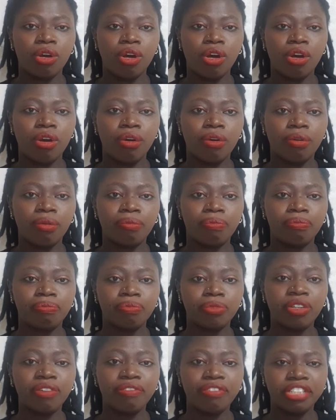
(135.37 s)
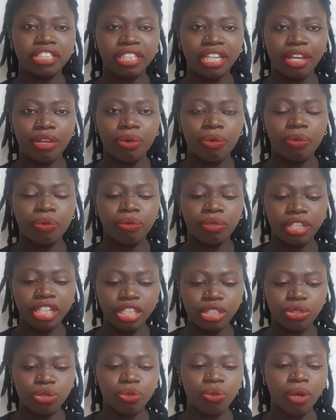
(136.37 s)
the visa you
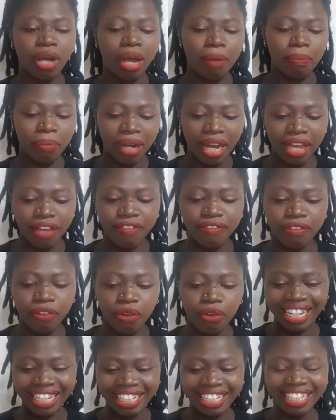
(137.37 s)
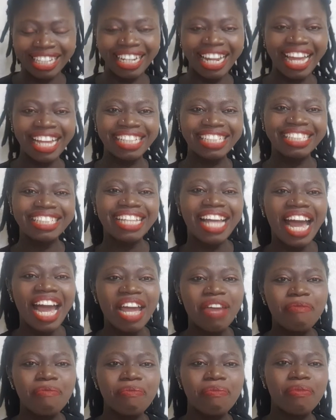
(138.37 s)
need to apply for. Okay, the next
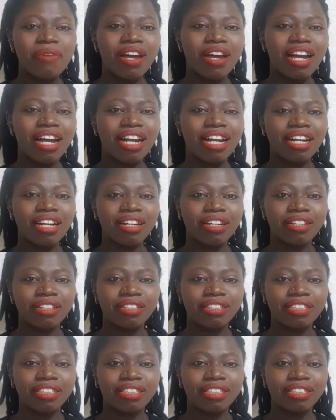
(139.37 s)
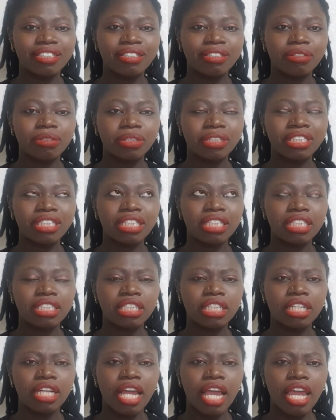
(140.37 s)
type, what's it? Is
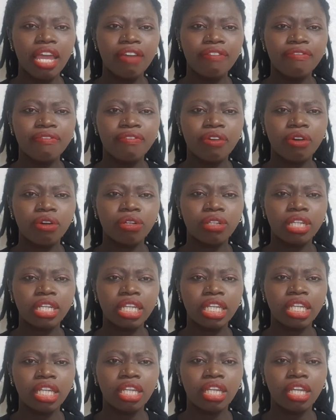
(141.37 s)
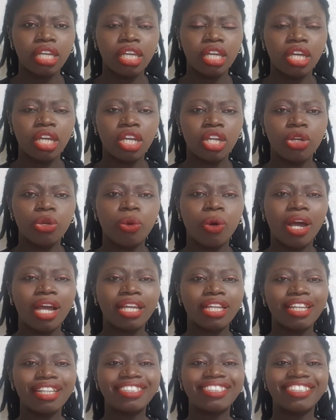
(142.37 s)
it the F or the E? No,
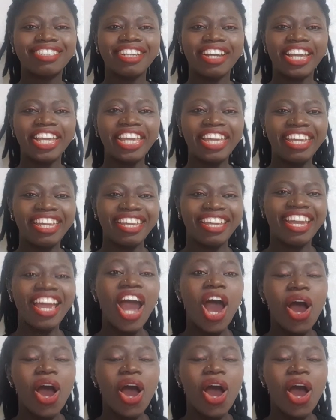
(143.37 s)
it's the E.